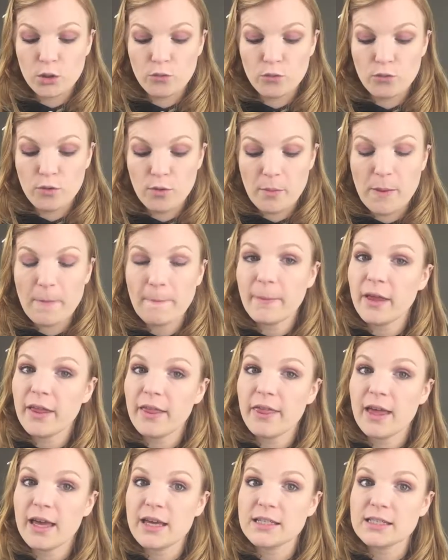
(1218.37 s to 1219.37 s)
Remember
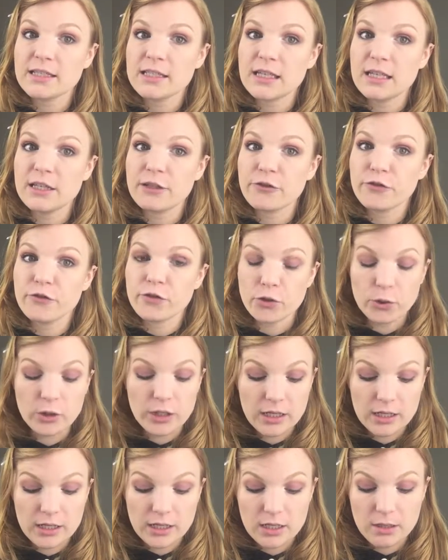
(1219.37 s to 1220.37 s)
that if you
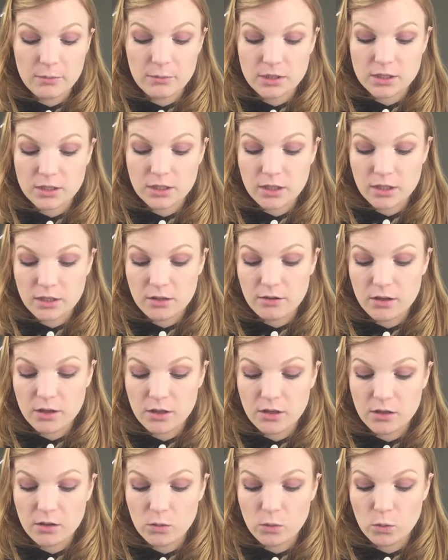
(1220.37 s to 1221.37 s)
get any
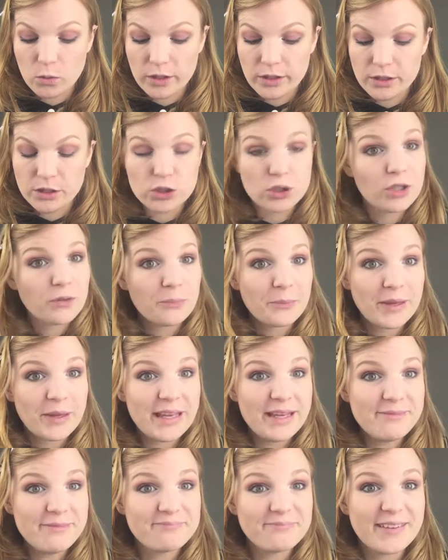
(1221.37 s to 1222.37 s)
mascara where it shouldn't
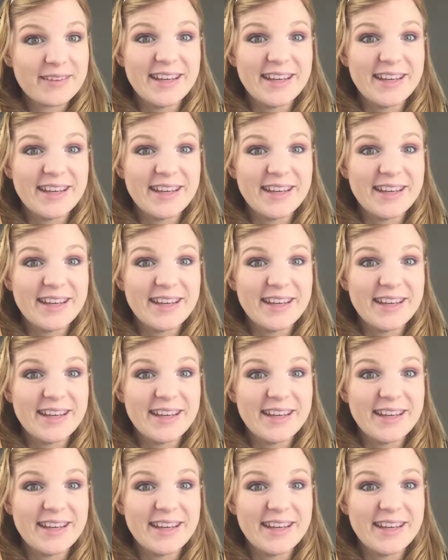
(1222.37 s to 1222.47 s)
be